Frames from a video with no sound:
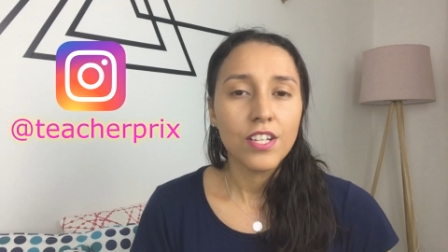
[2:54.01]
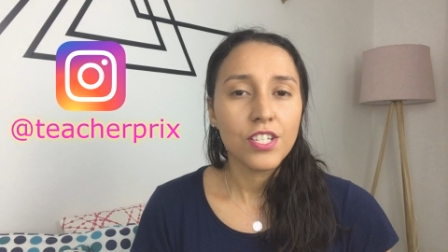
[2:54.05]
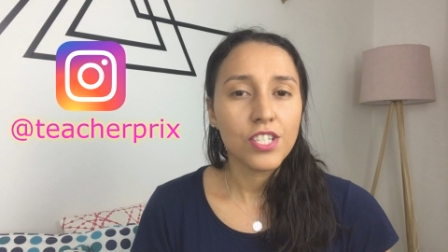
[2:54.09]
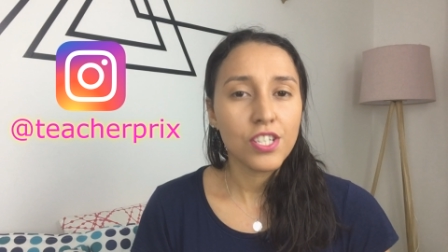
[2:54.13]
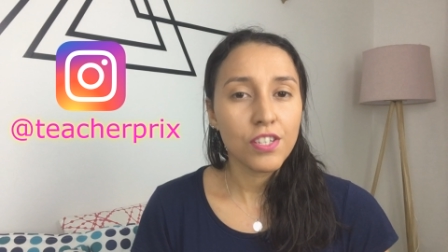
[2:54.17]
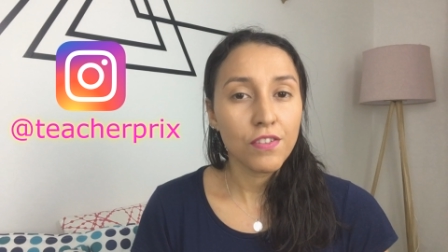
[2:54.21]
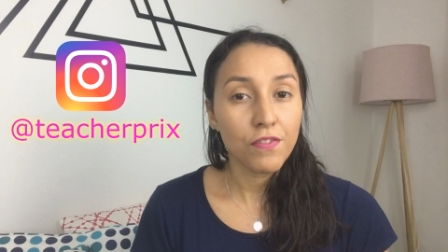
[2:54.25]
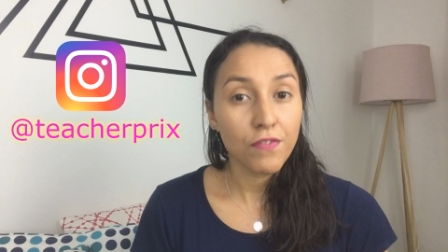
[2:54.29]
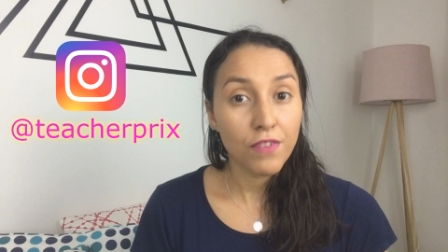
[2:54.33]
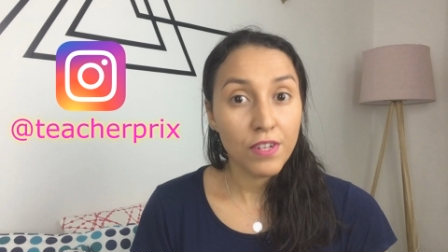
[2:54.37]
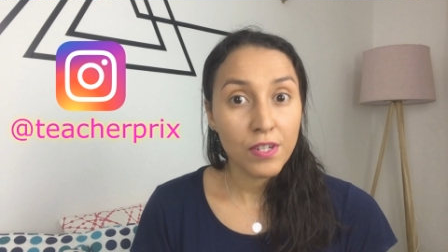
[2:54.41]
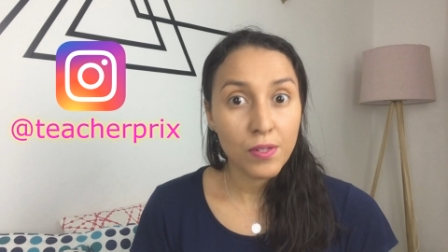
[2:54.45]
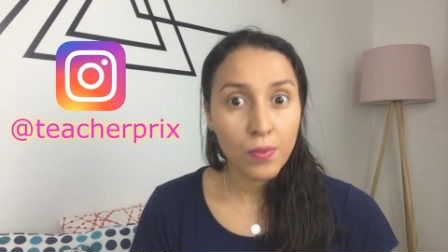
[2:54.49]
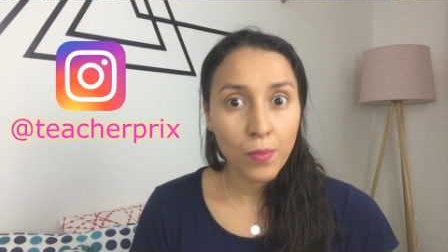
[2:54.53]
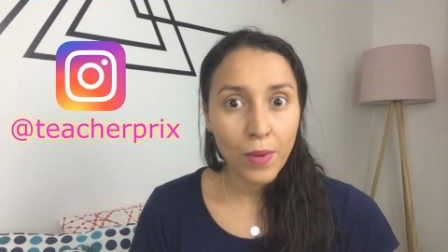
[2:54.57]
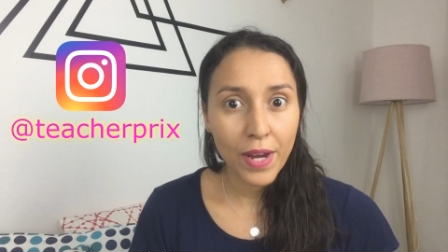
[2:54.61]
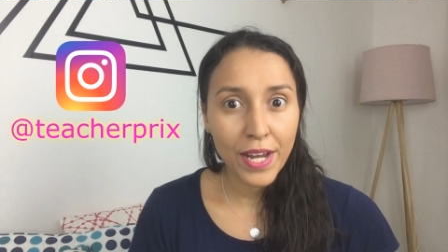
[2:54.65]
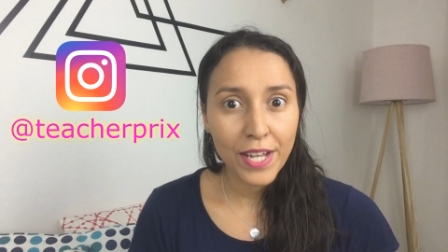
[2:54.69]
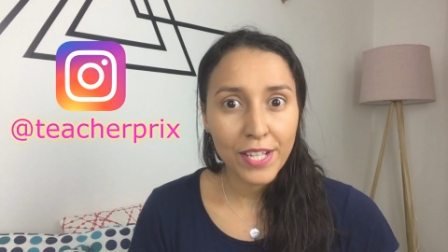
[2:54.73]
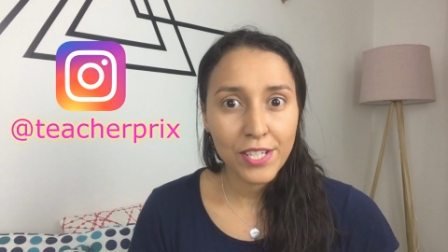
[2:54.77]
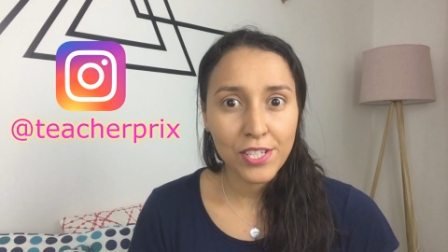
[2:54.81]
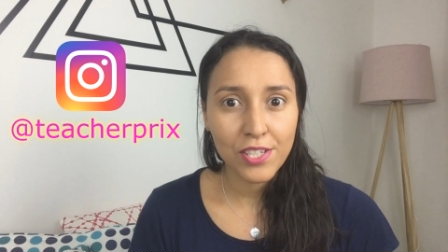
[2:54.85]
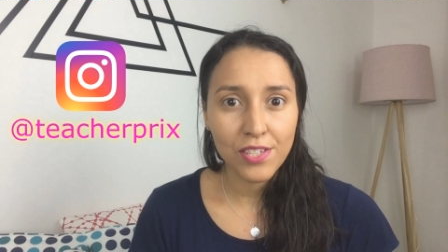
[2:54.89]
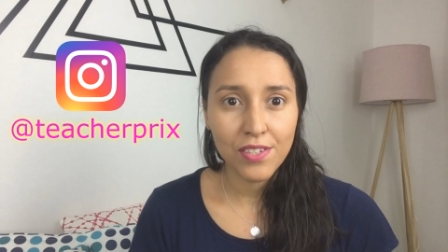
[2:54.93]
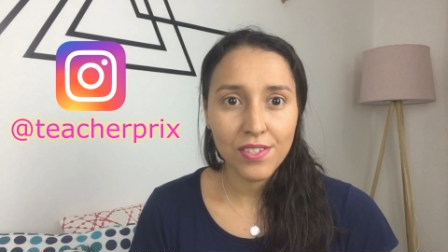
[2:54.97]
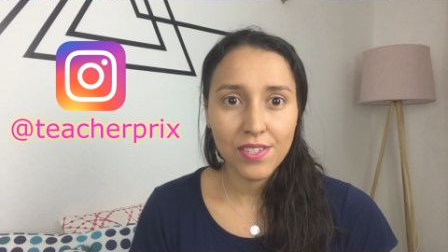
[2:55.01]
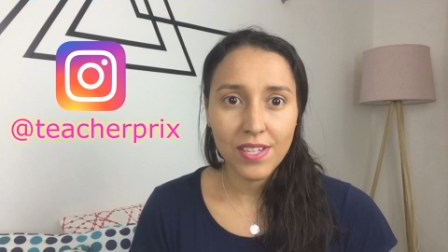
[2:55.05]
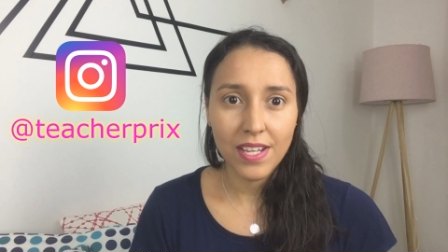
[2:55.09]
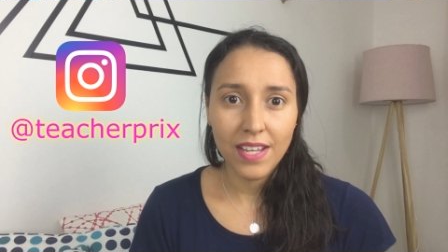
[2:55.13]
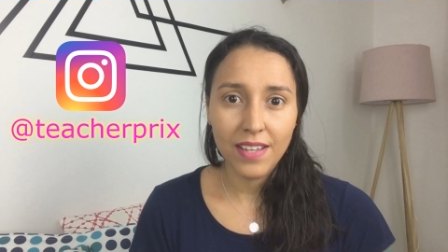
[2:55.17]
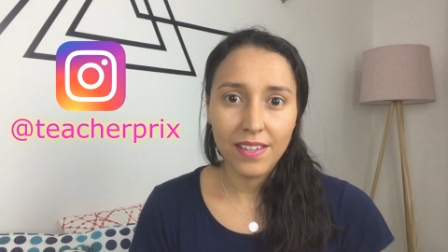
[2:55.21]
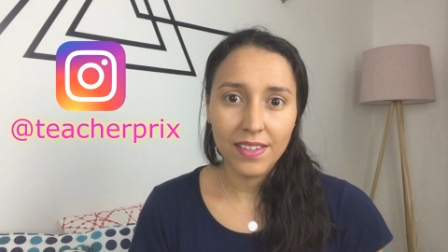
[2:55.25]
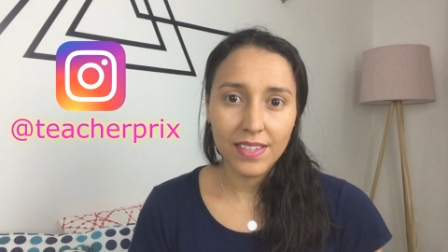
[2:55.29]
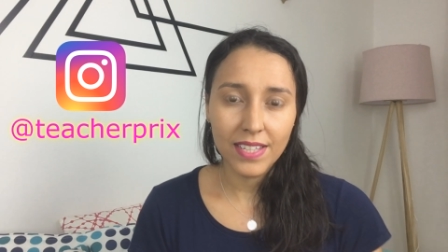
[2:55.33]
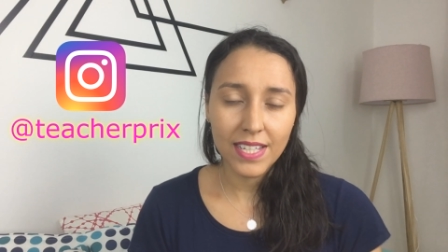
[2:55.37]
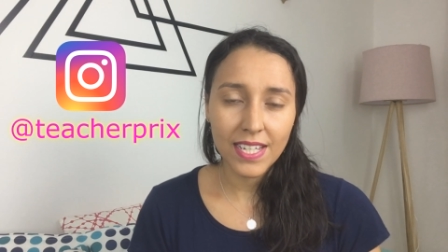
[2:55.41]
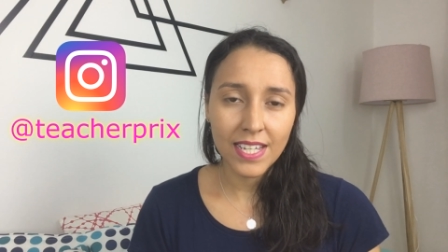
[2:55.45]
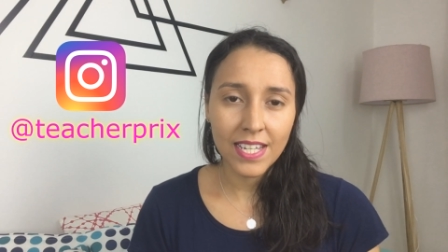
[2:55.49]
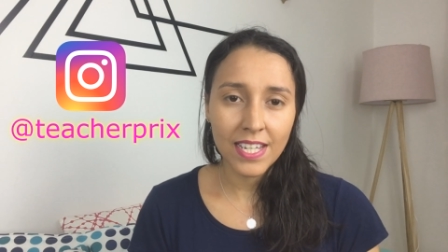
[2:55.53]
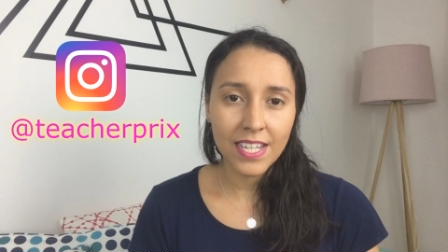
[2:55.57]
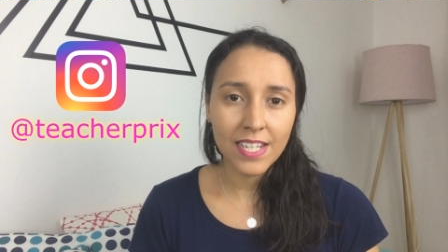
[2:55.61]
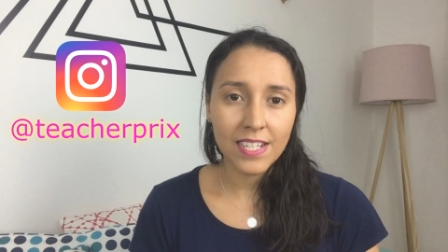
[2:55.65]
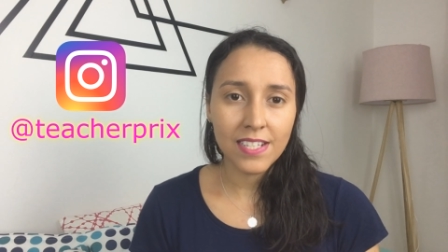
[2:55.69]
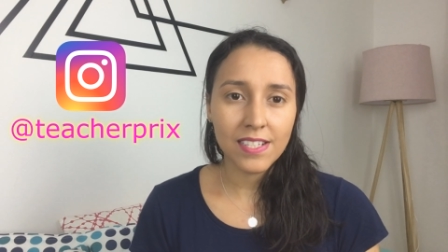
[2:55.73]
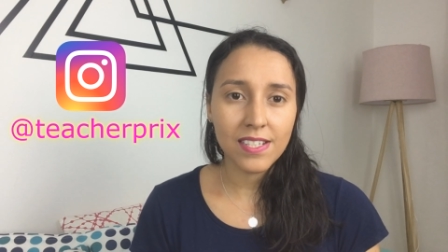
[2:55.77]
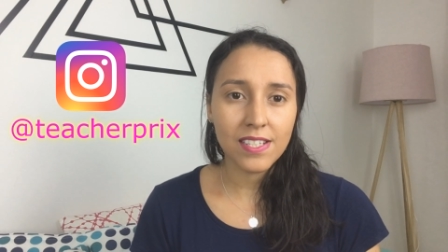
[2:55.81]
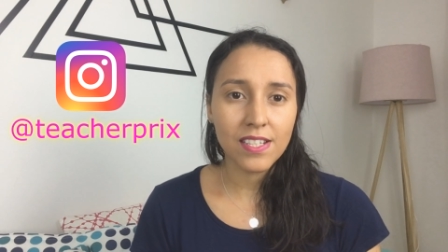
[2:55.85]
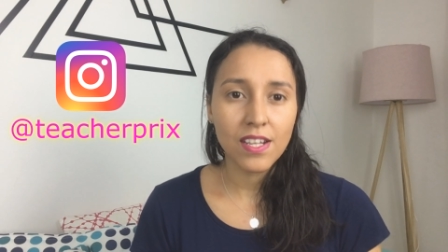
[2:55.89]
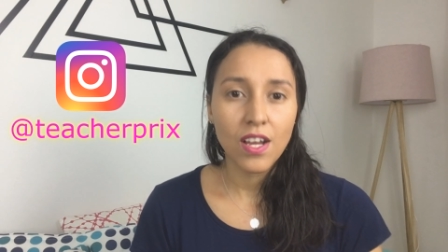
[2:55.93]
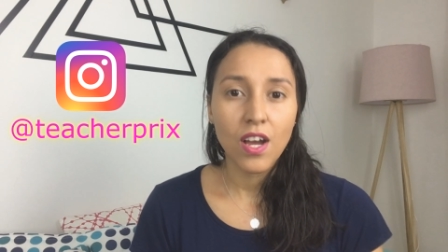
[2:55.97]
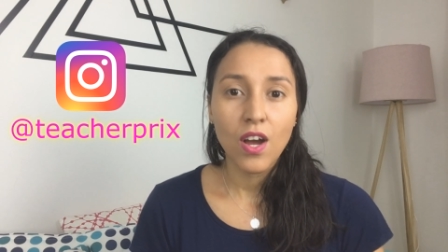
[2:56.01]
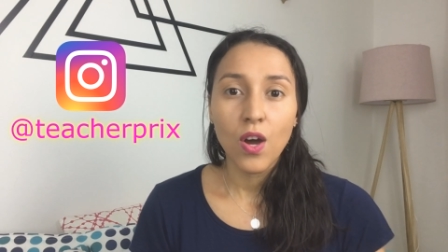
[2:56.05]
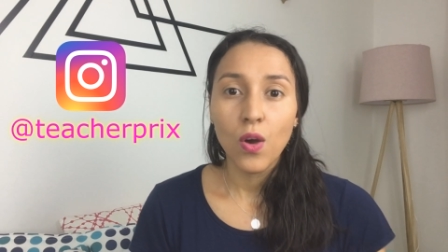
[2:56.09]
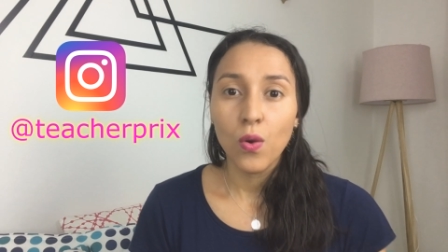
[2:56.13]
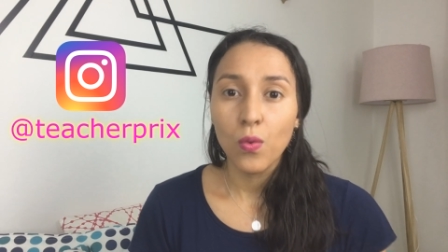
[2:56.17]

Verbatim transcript: different ways to say things,